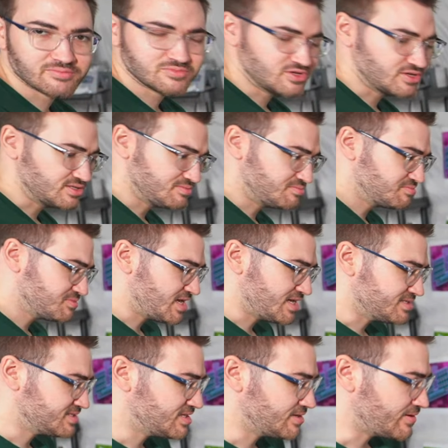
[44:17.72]
You
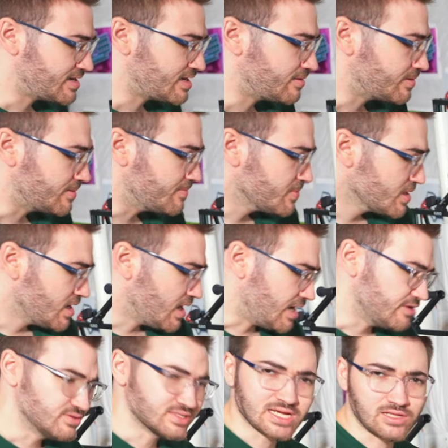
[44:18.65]
can't see it right now, but I
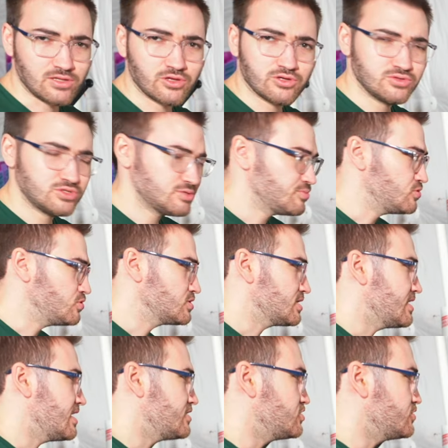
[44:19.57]
use Elegoo spools
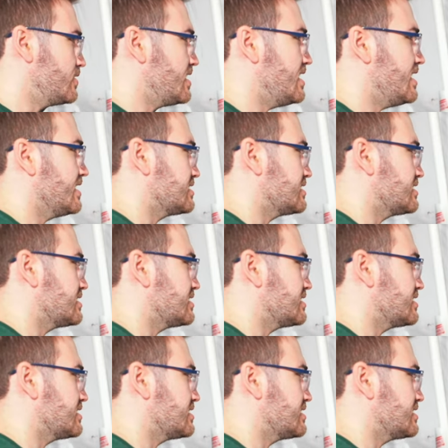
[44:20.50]
and they do hit,